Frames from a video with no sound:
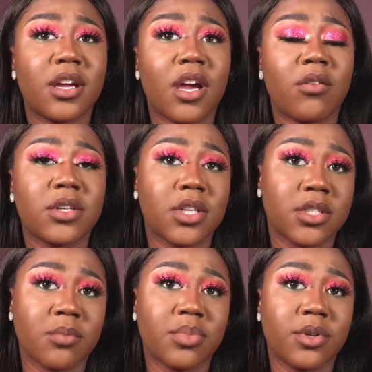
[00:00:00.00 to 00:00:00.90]
I want to say
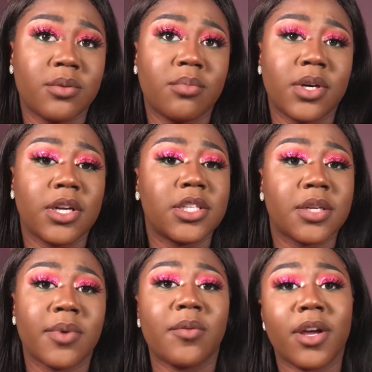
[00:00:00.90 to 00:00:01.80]
simple, but it took
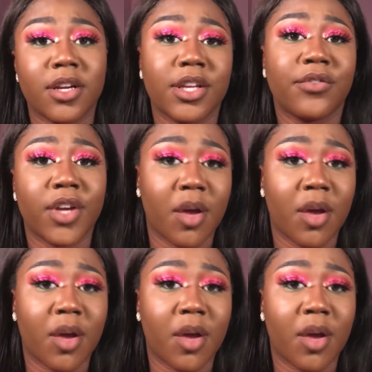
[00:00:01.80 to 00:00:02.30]
me a while to even